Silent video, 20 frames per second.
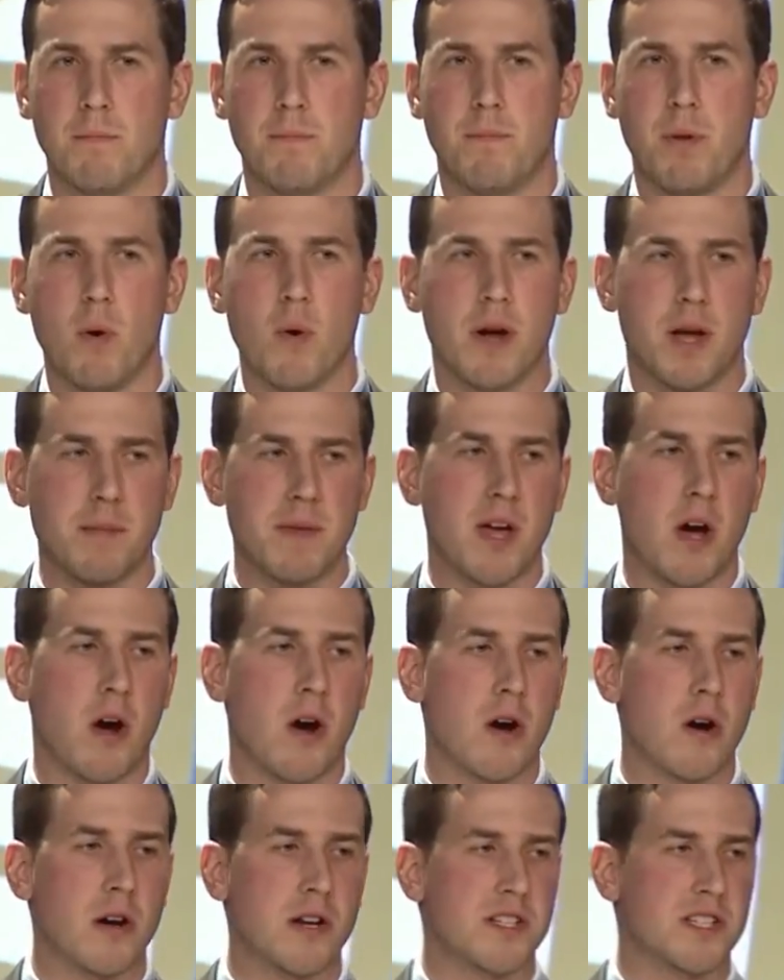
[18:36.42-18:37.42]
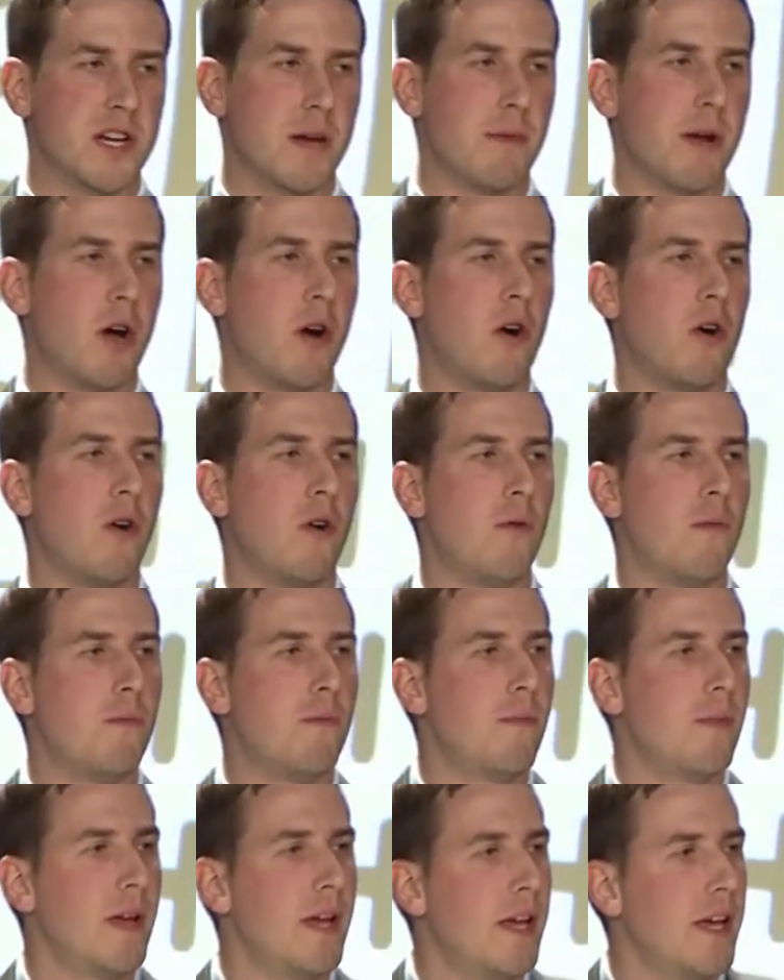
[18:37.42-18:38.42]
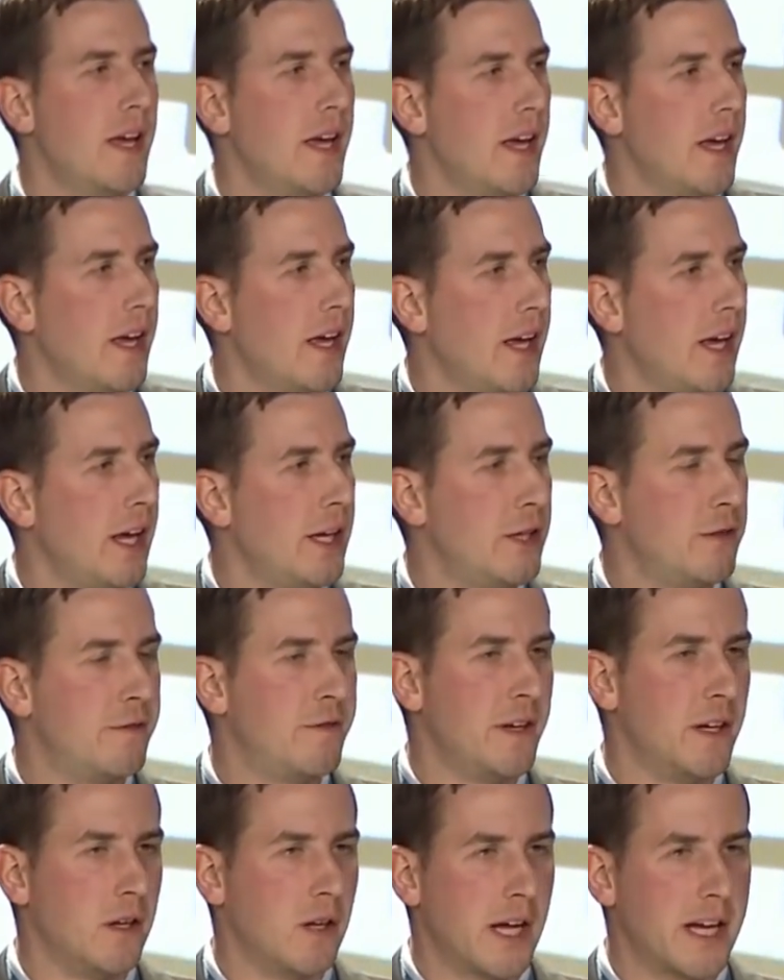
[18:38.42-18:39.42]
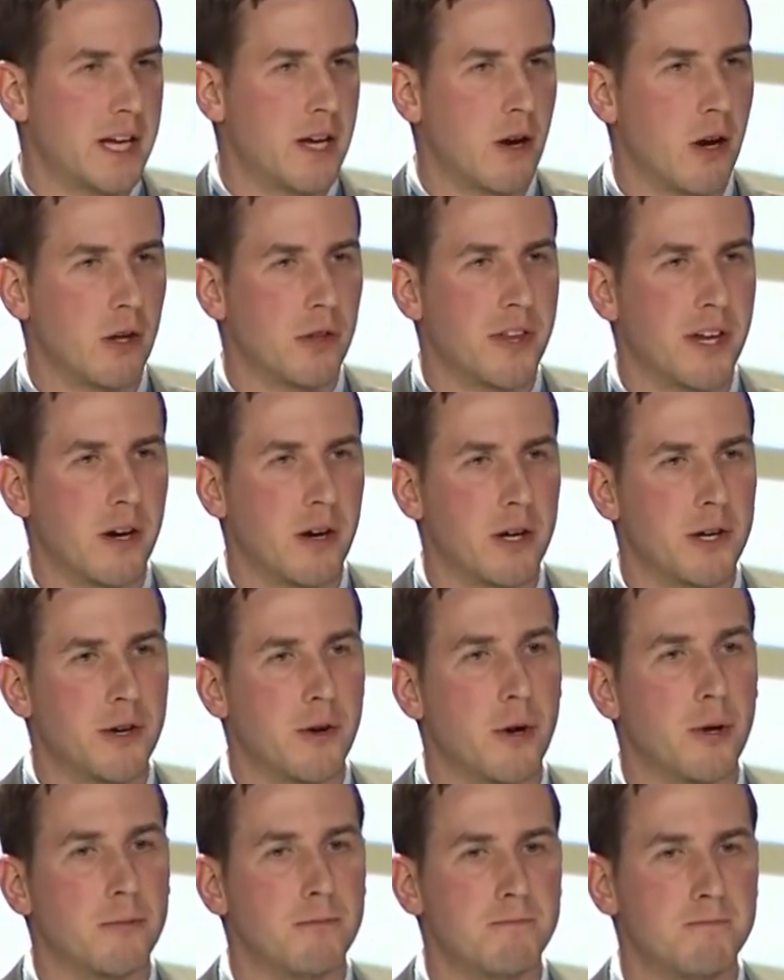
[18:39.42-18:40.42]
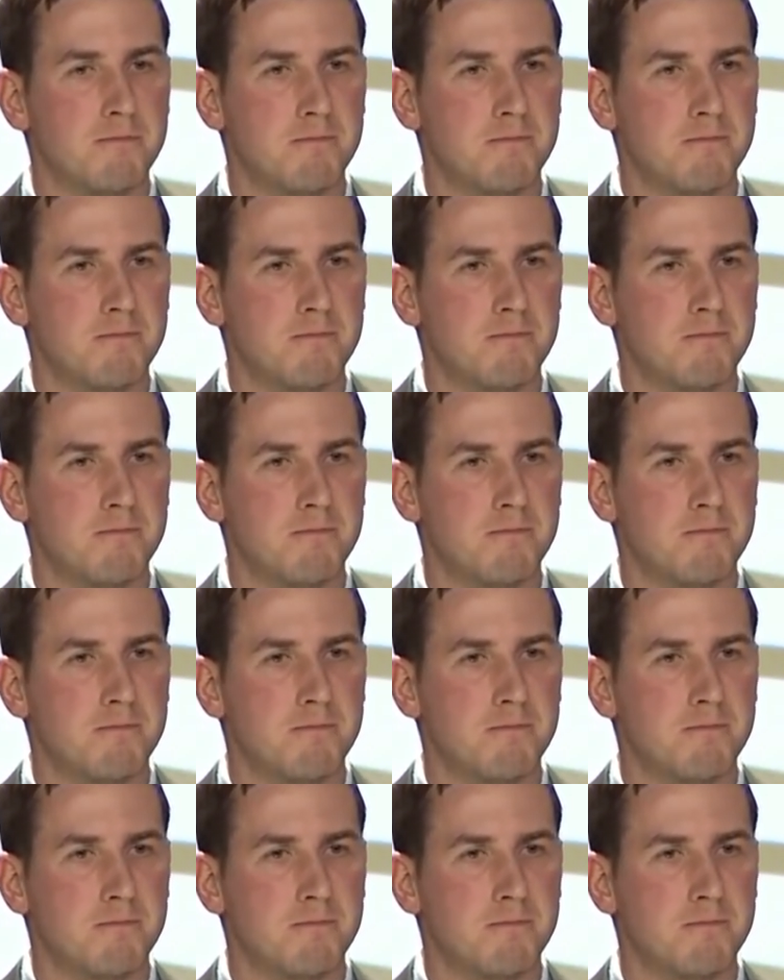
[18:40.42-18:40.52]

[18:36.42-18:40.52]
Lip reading: But what could be hard is coming home and you feel like you're out there on your own.